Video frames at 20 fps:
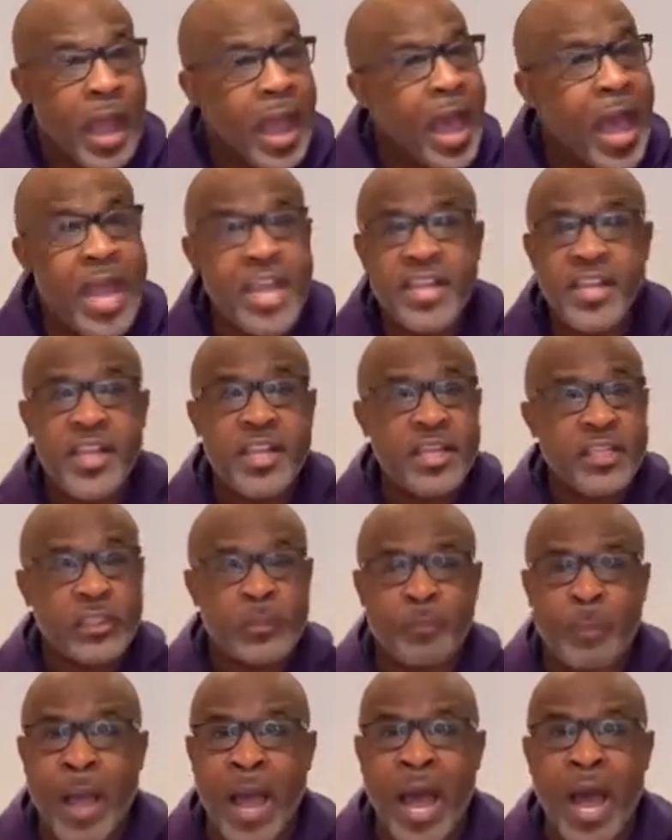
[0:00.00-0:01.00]
I need
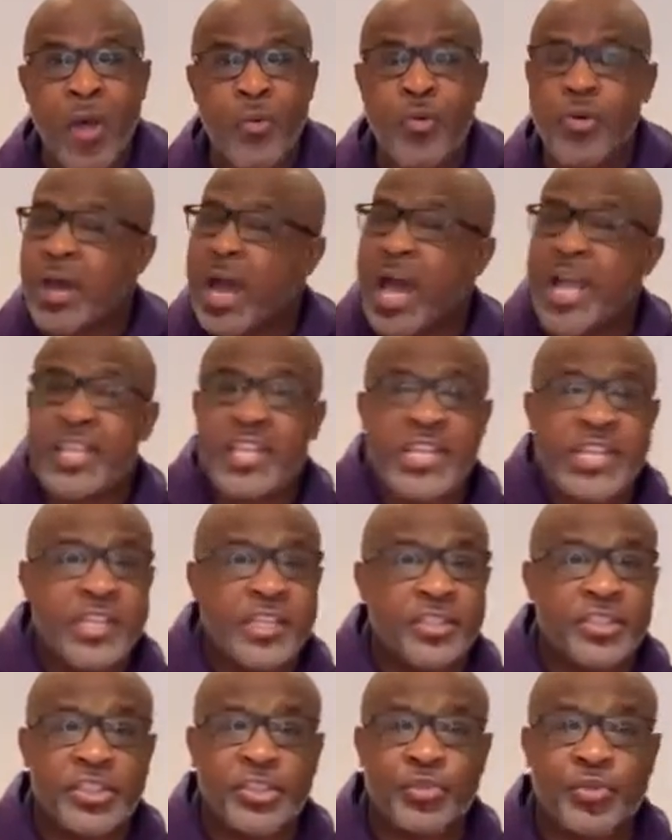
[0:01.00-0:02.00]
his power. I need
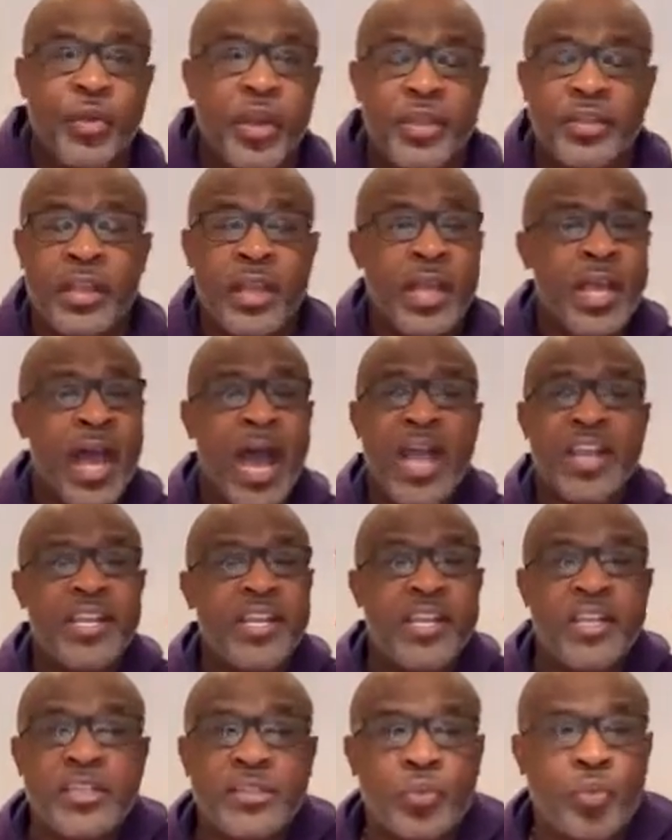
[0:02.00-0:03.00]
his strength. I
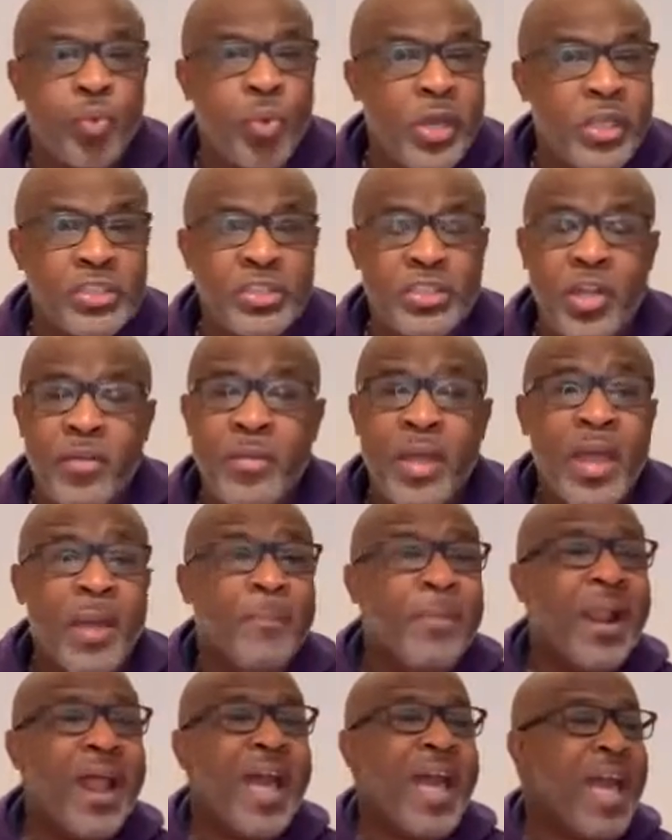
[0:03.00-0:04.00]
need his wisdom.
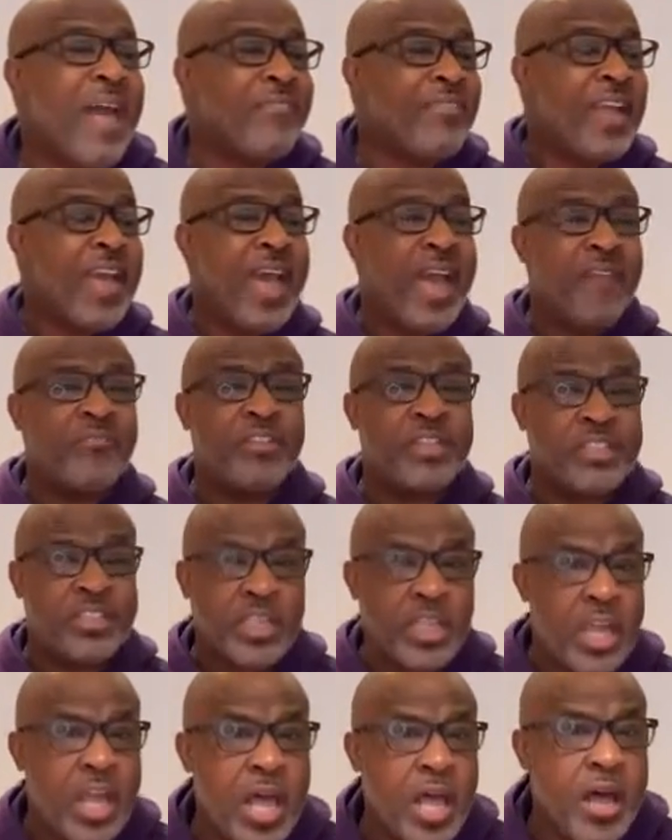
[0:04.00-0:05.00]
But I have to have this
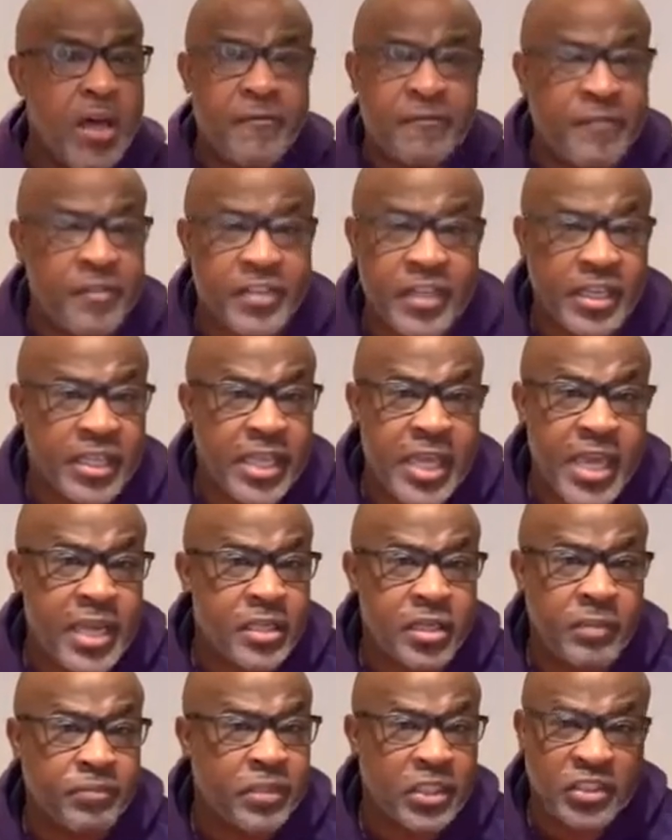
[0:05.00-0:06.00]
love for the
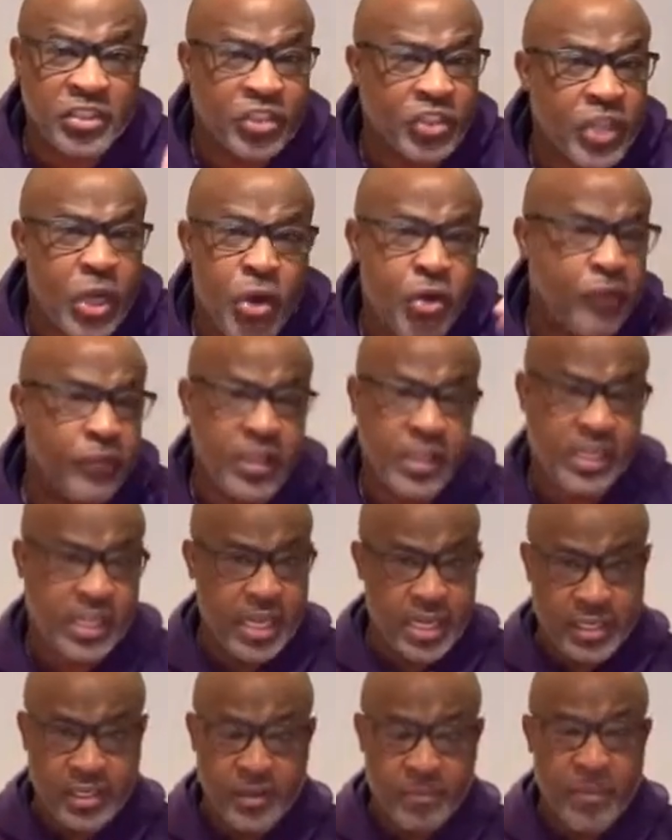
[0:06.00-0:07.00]
kingdom to serve the
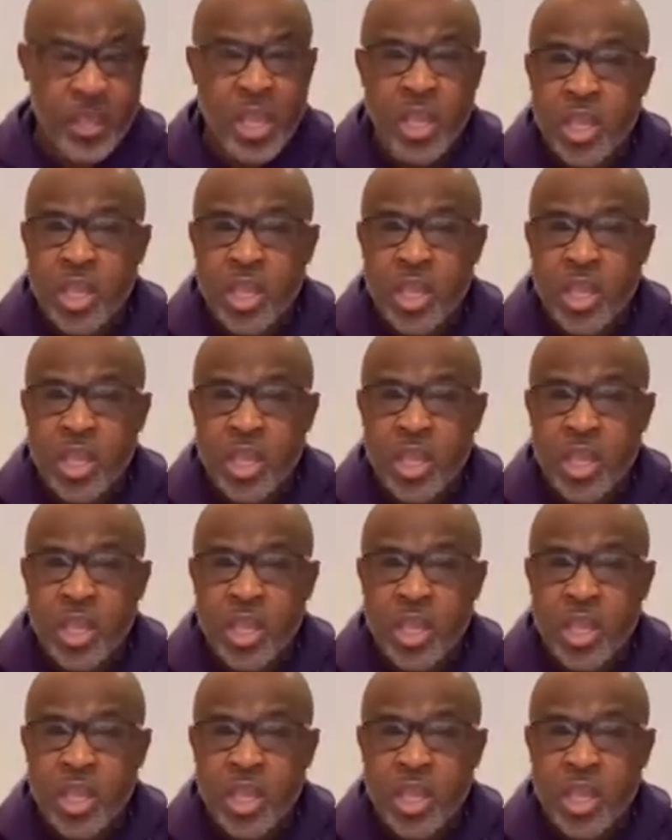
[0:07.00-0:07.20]
kingdom.